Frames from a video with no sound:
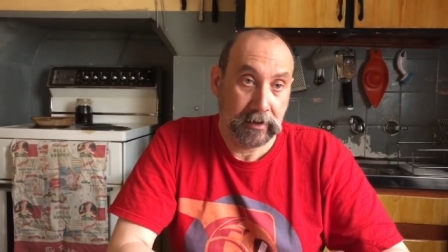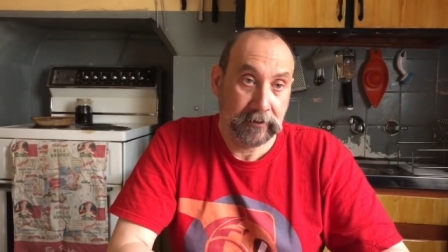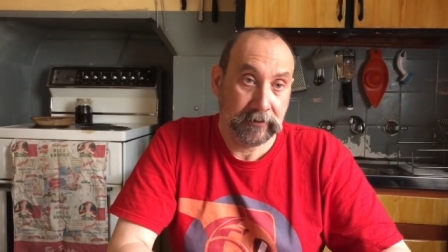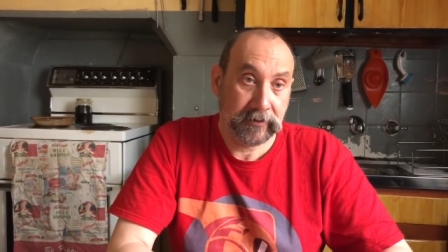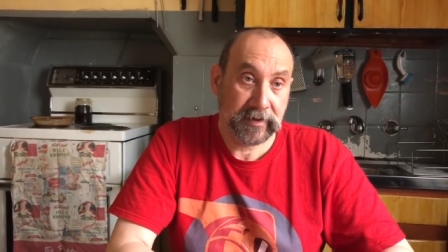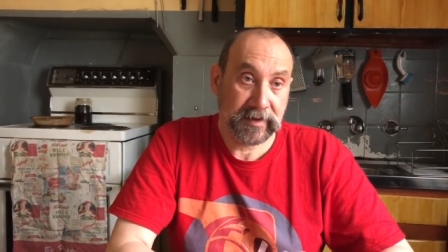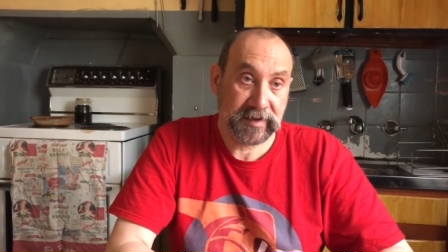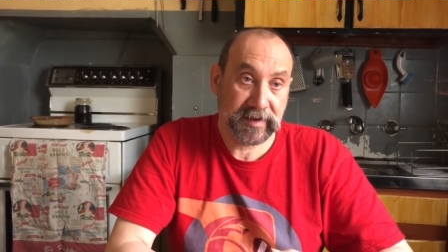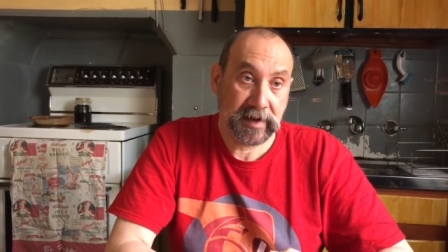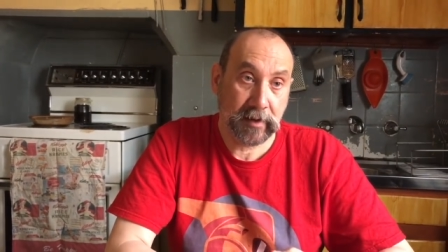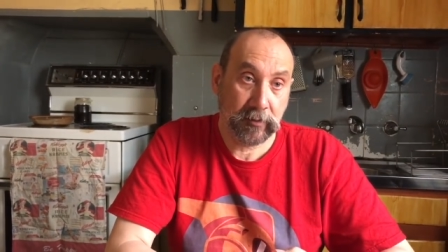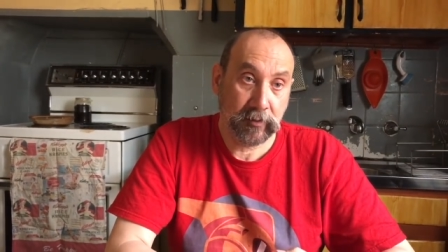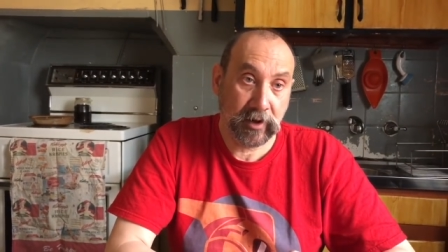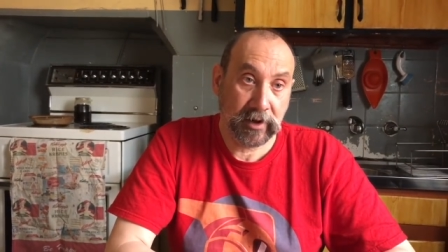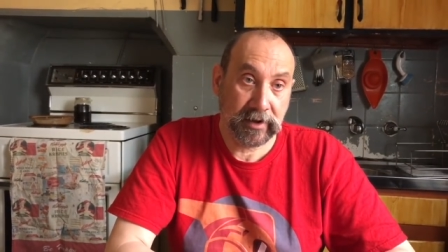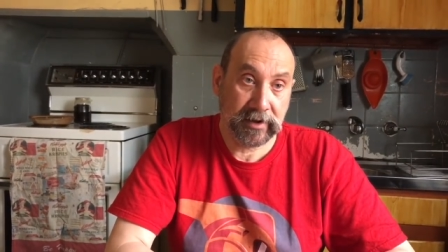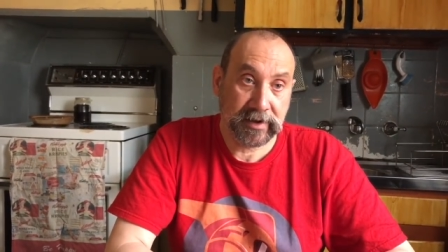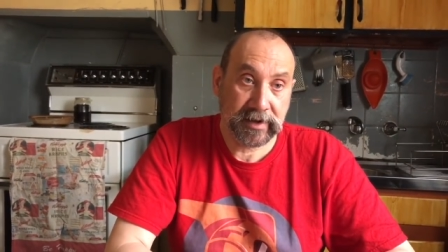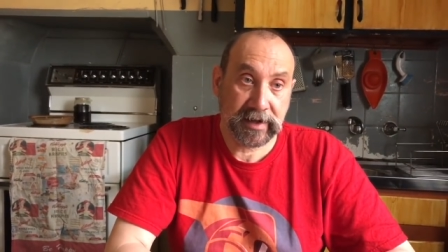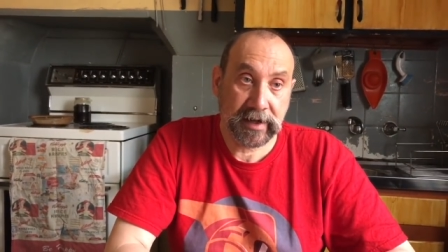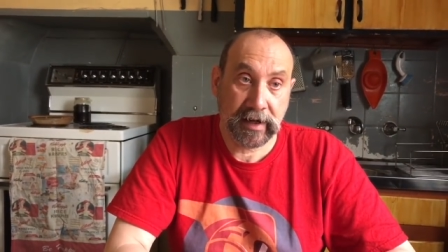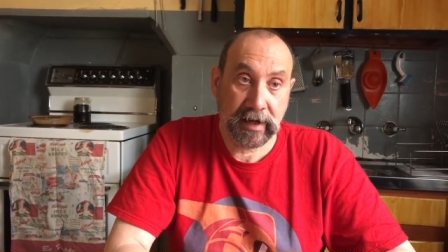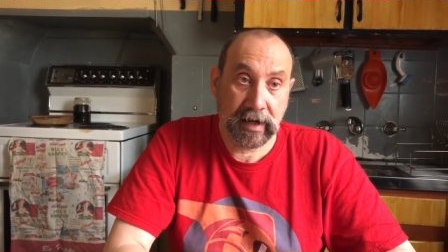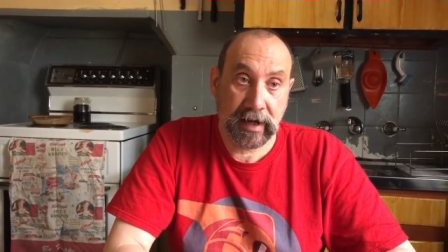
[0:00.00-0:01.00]
for someone
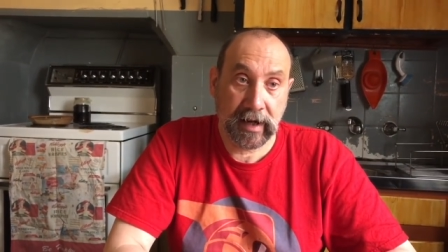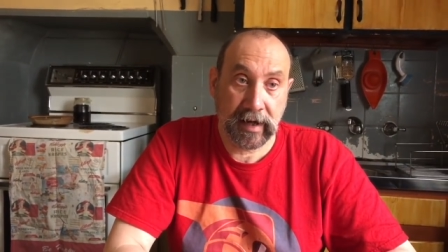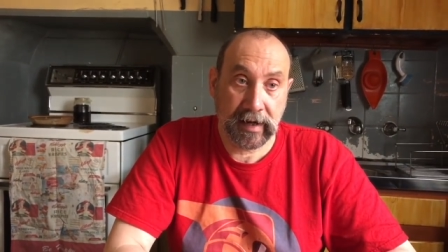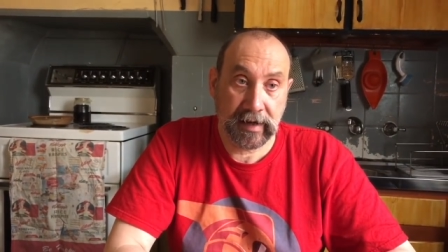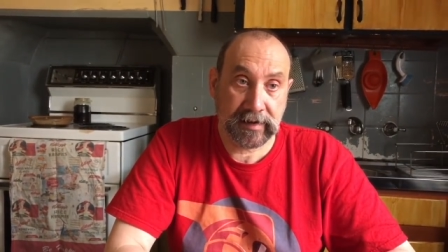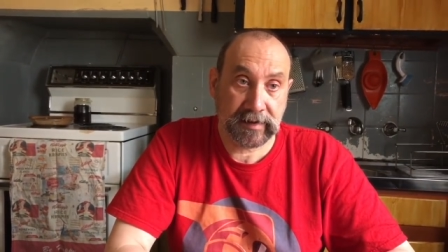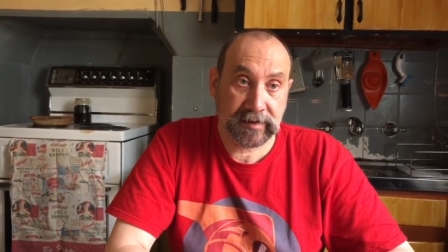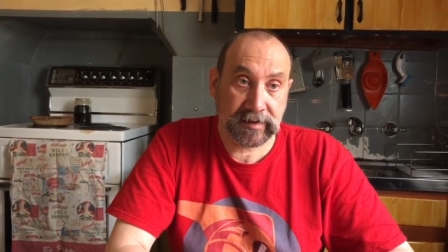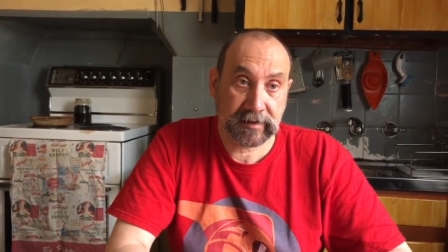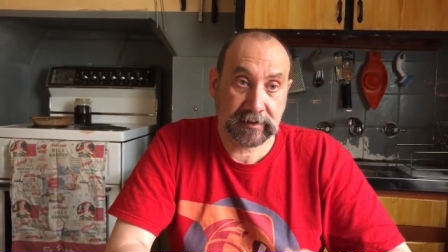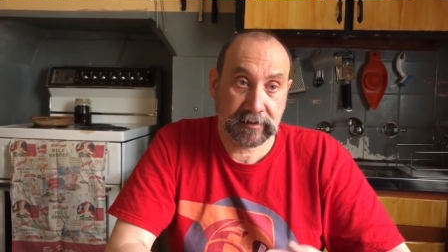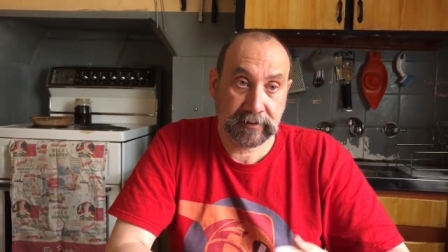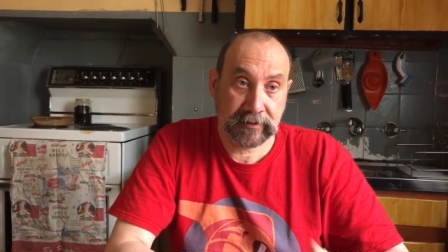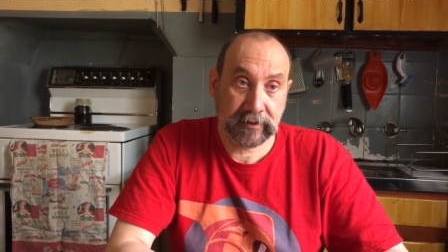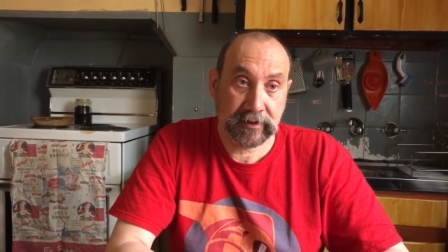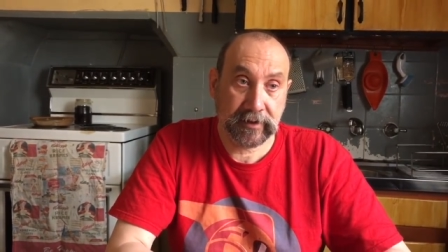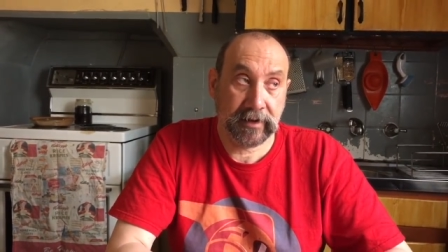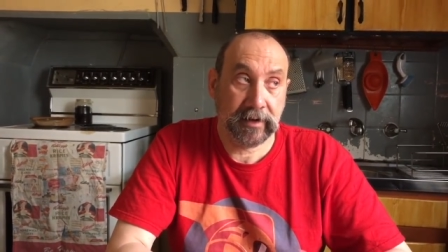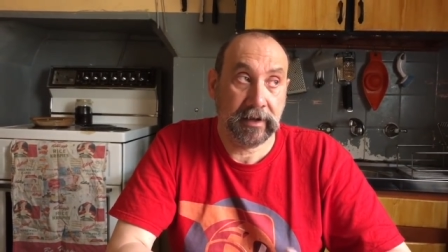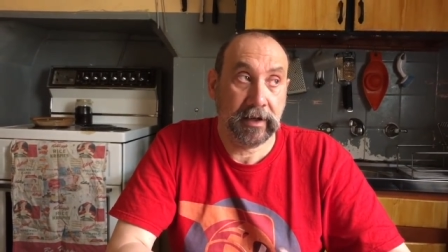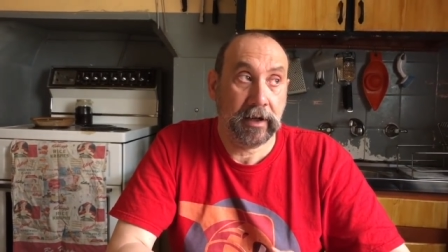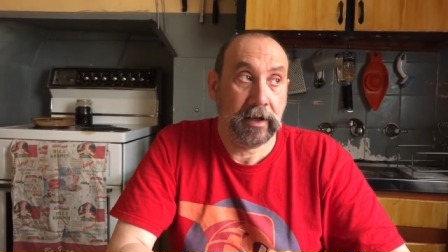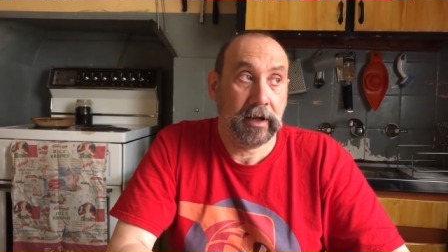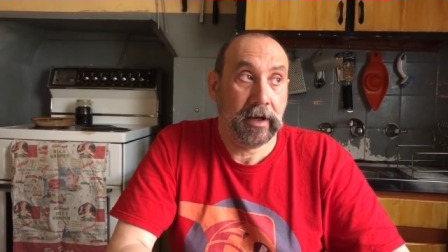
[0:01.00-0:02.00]
to ask
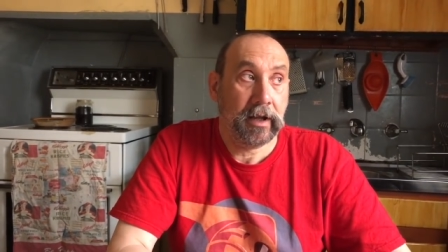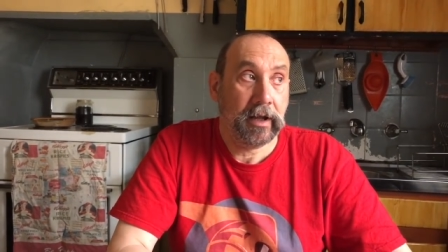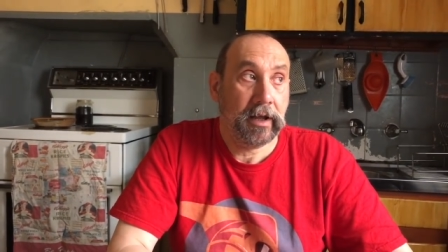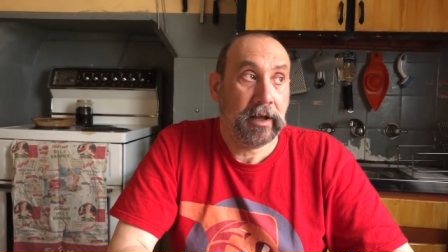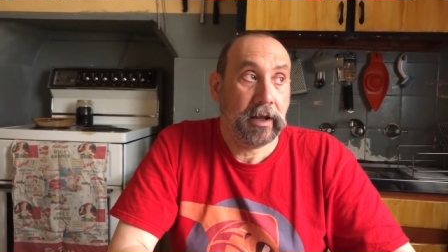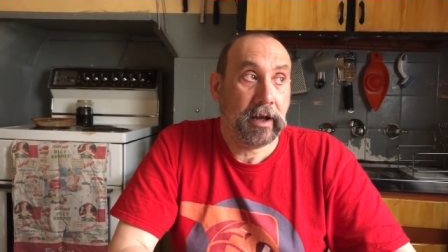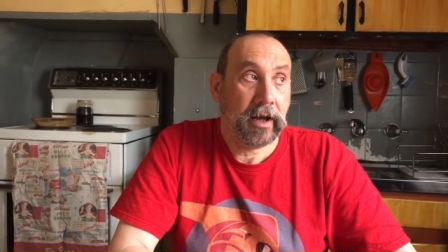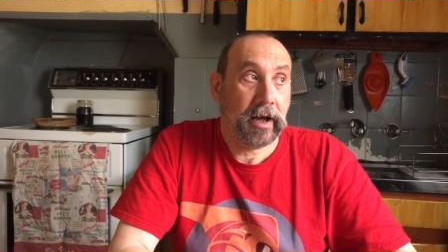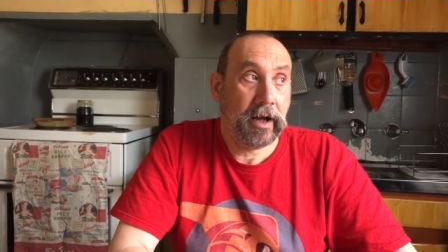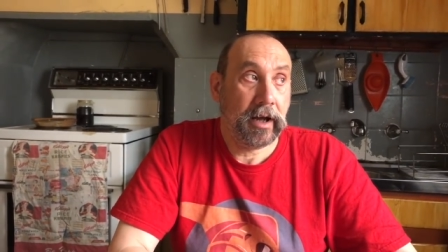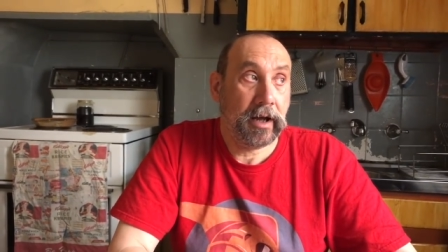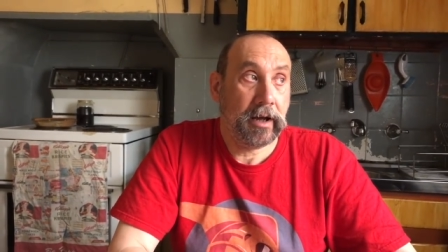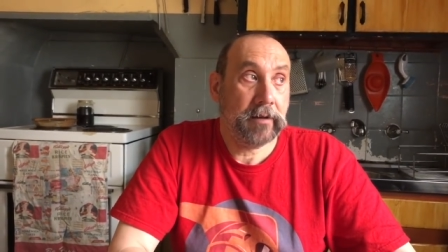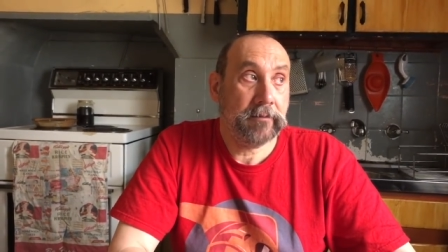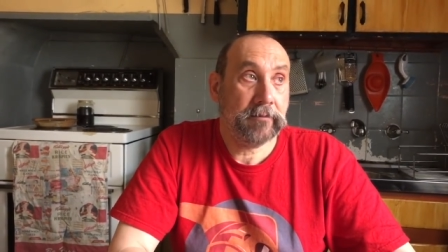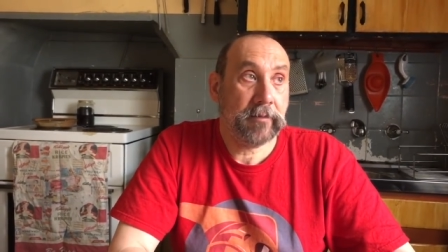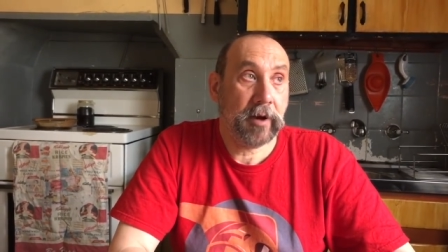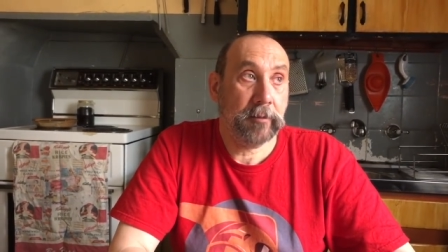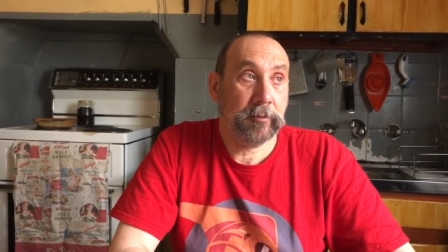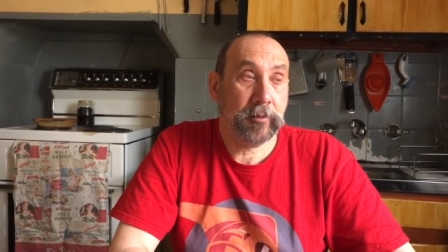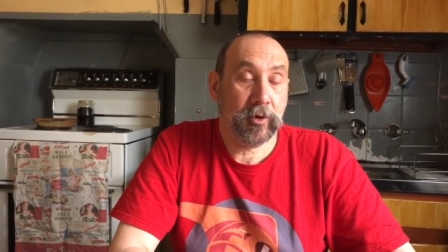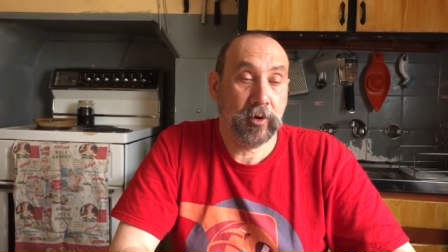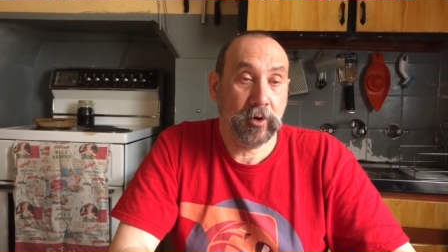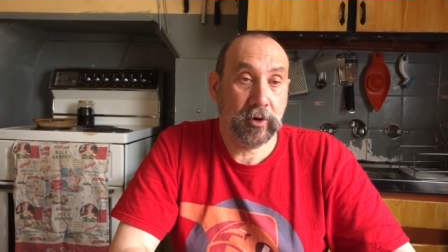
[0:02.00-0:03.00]
for
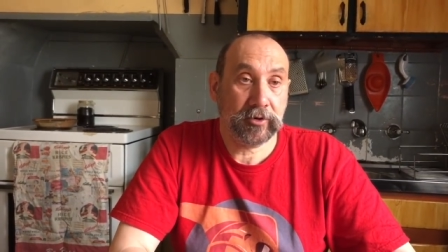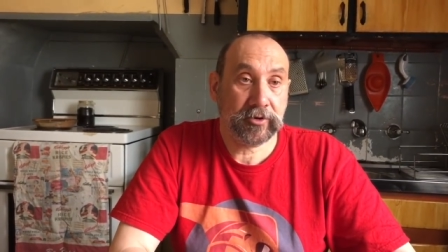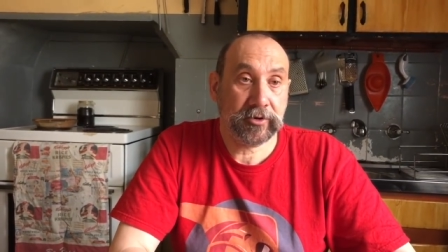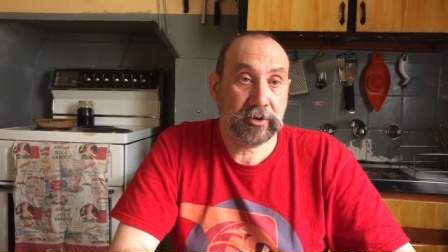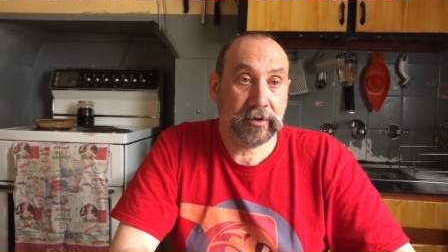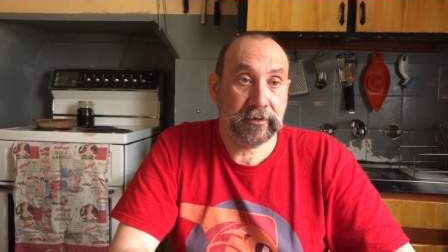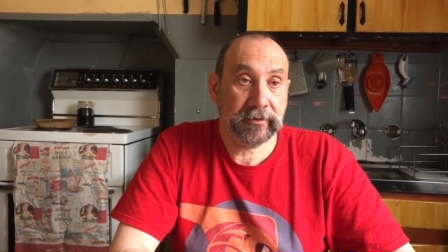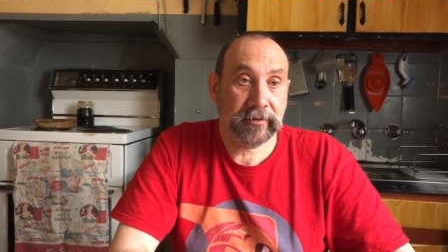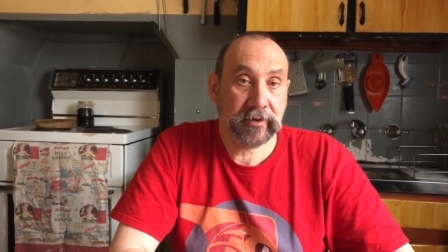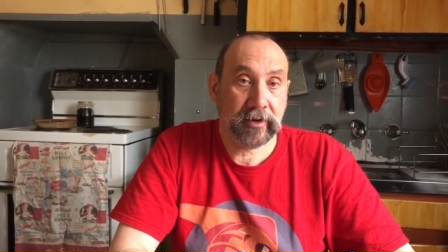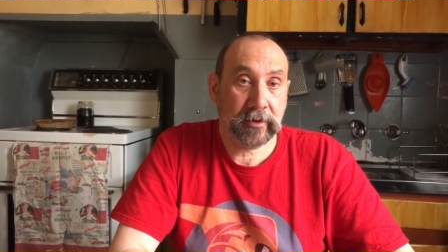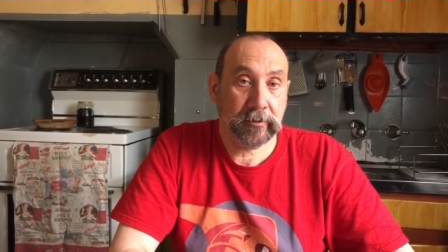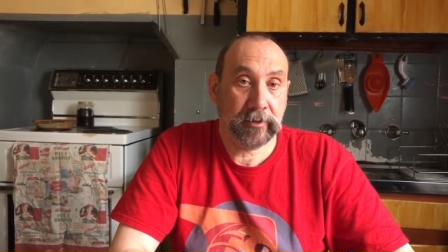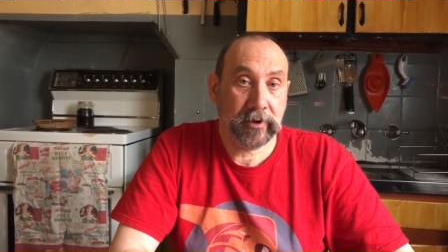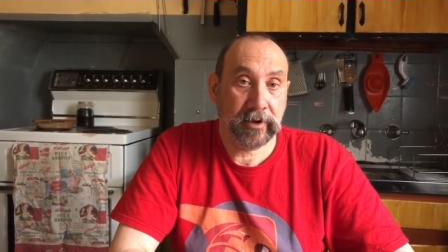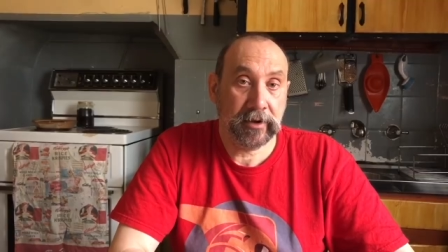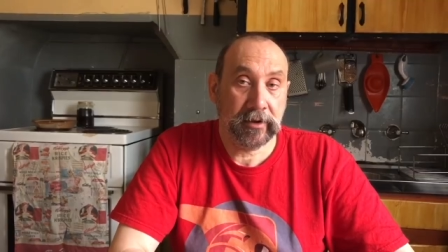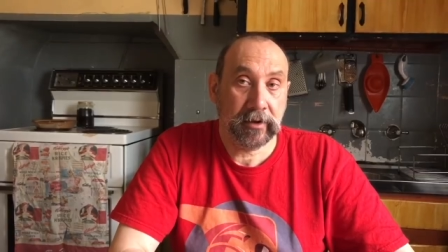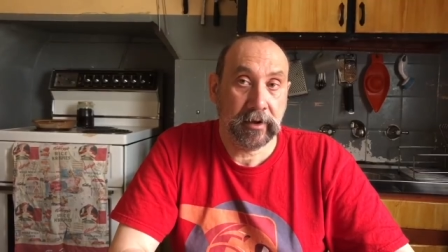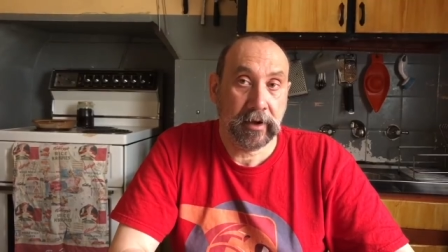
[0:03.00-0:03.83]
a portrait from you.